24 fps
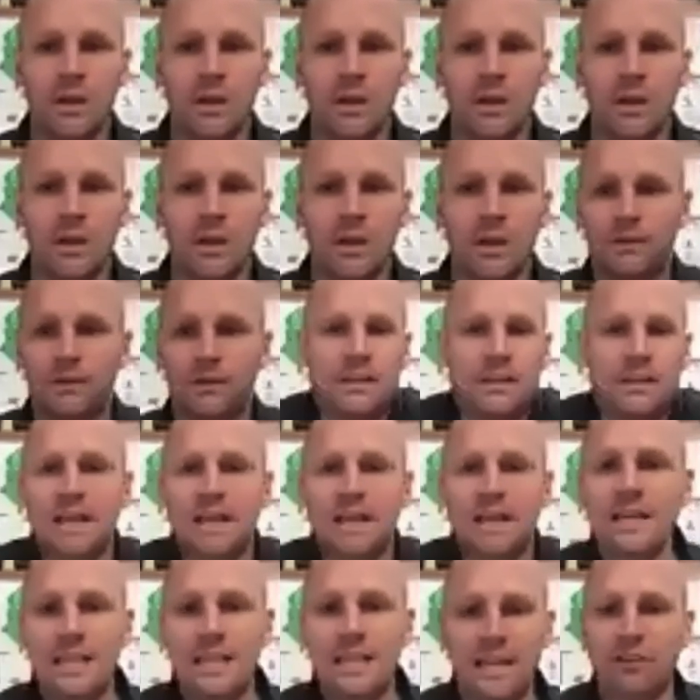that didn't
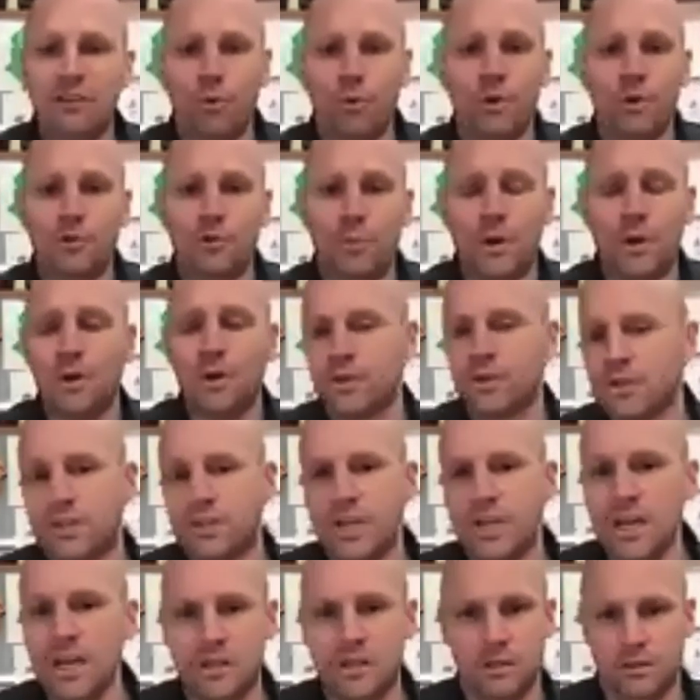get to experience a season.